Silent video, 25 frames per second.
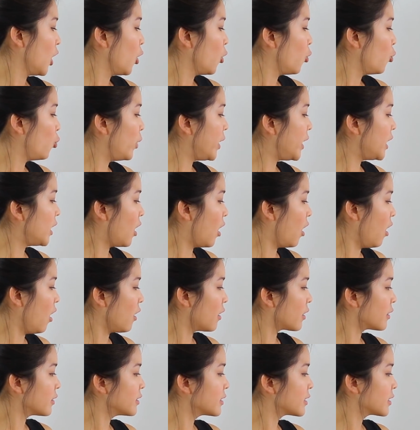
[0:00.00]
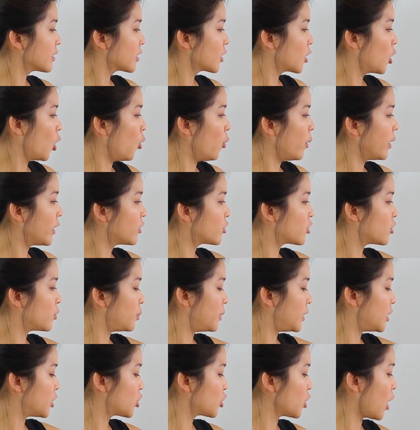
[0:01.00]
We aren't going to
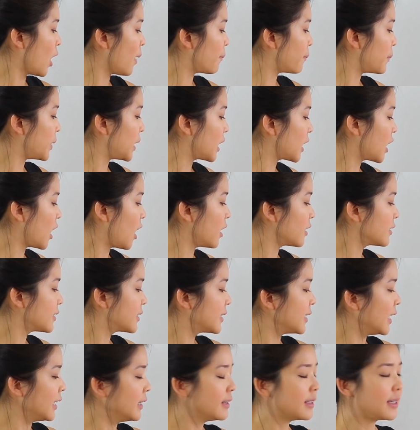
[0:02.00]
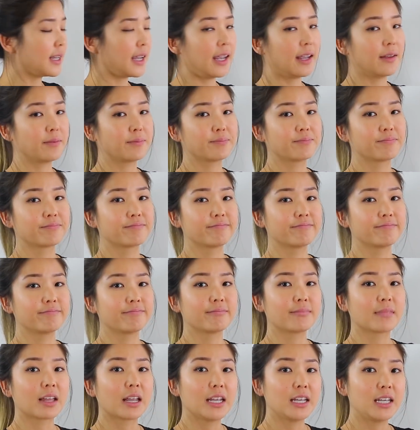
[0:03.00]
be shopping on Sunday.
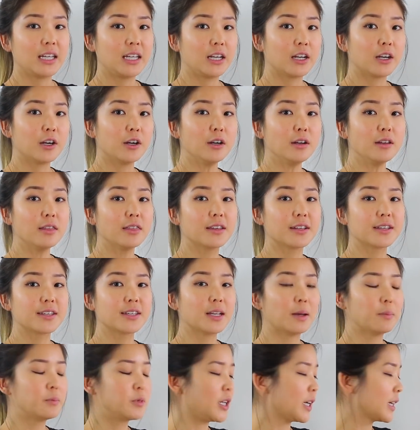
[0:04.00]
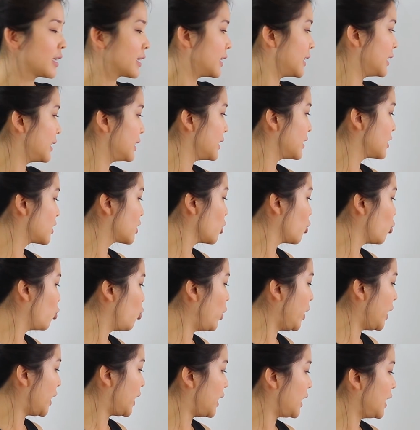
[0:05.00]
Here, the subject is
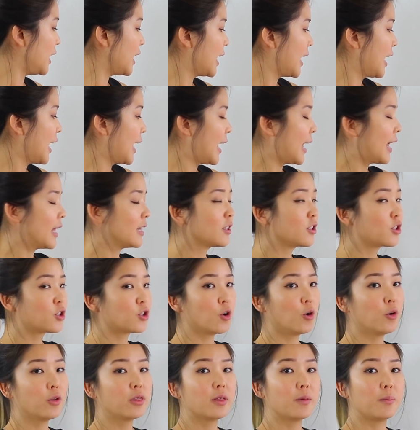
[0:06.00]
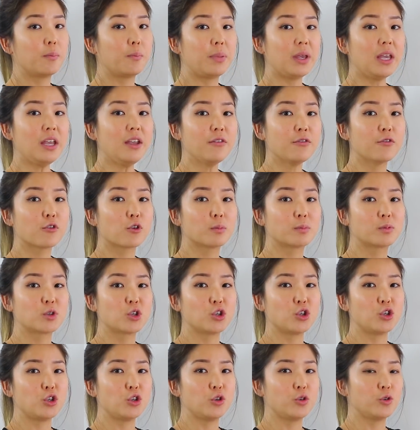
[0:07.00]
we, and so the be verb
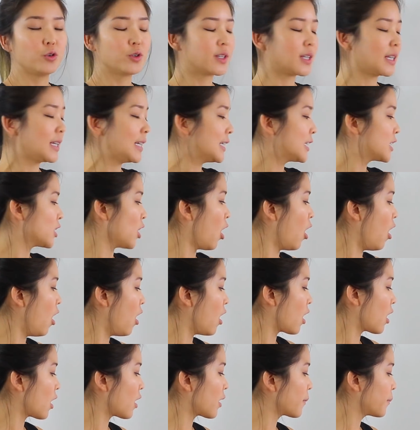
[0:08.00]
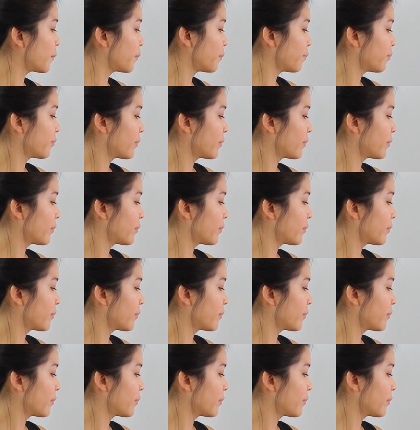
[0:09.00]
to use is are.